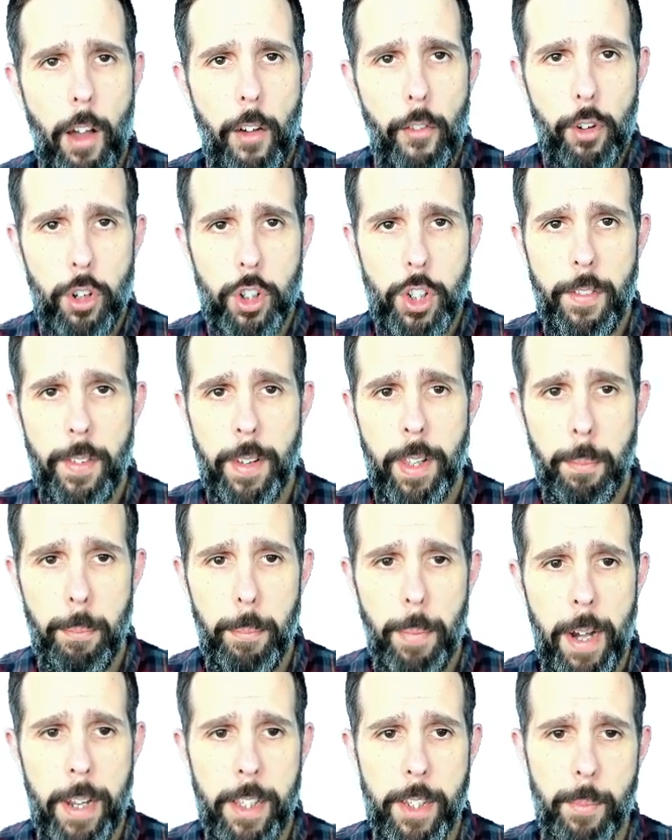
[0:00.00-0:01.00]
For 17
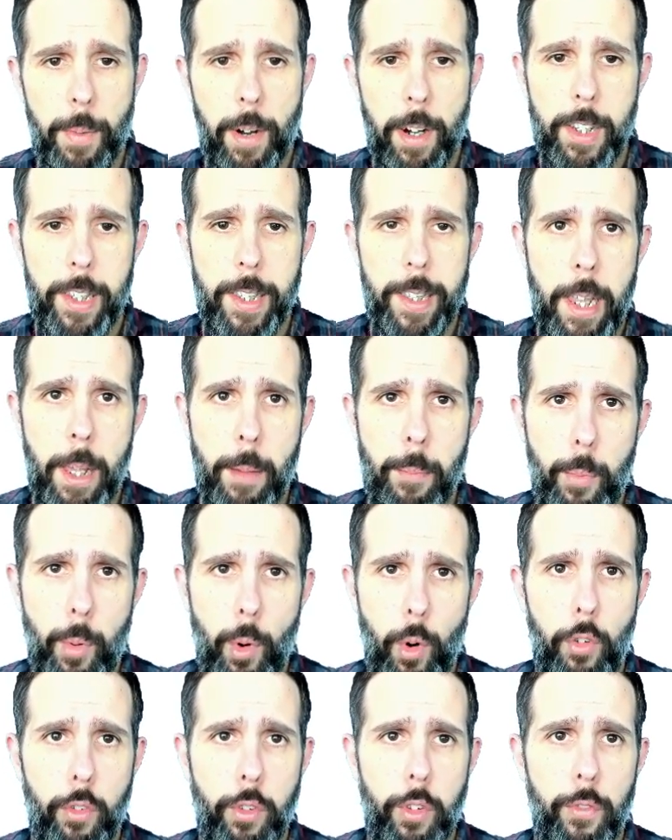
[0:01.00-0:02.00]
benchmarks, the
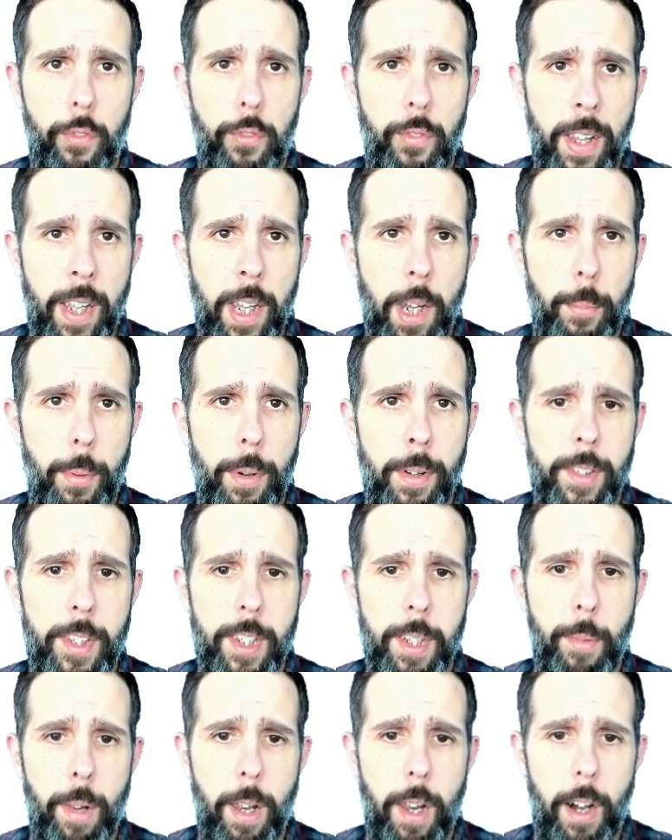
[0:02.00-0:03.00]
improved fingerprint
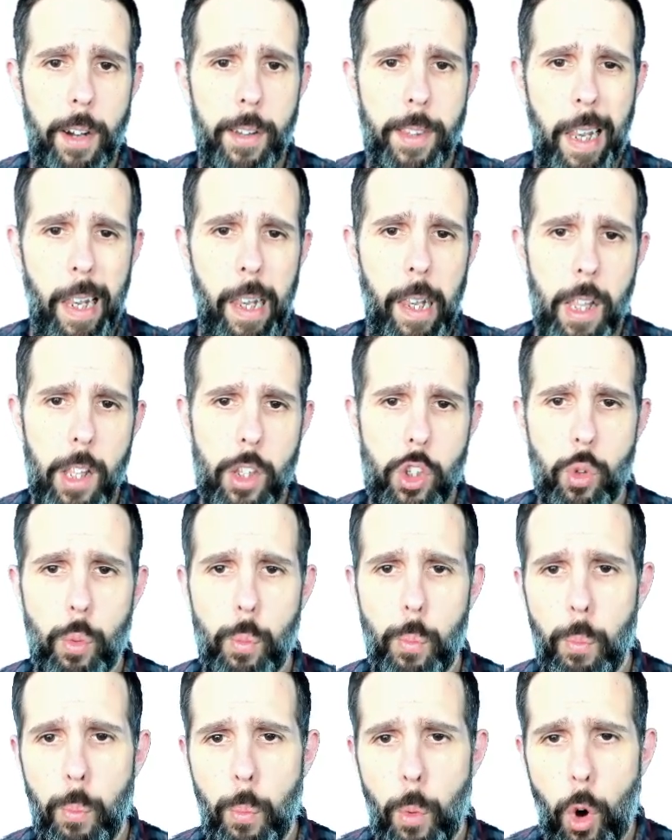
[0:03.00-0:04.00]
similarity leads to
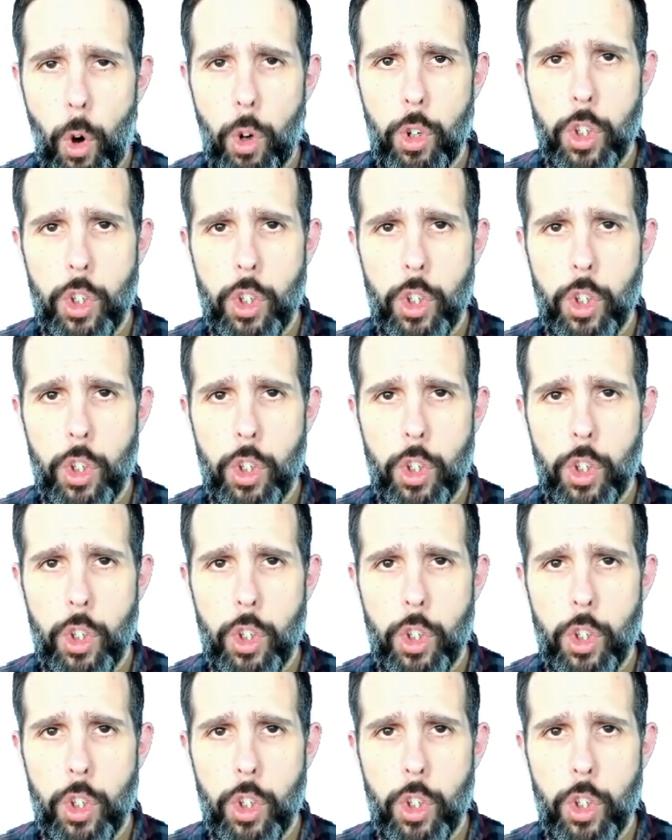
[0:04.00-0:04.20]
more